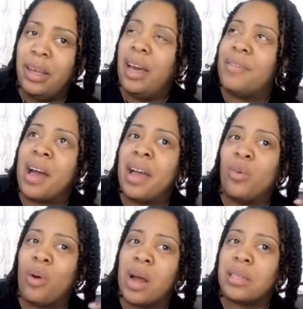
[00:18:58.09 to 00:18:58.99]
If y'all had
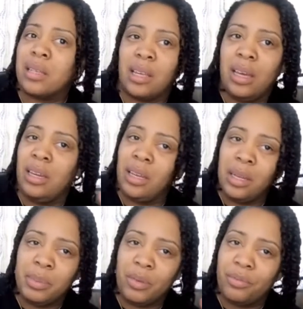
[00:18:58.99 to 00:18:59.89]
watched like say any
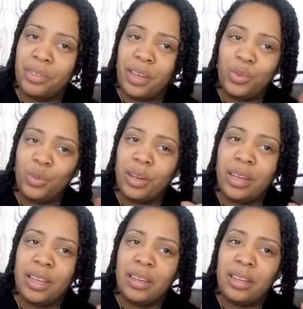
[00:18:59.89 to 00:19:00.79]
clips on VH1
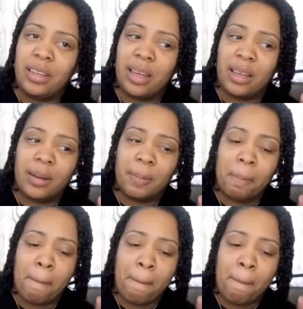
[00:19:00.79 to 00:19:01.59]
and they did like um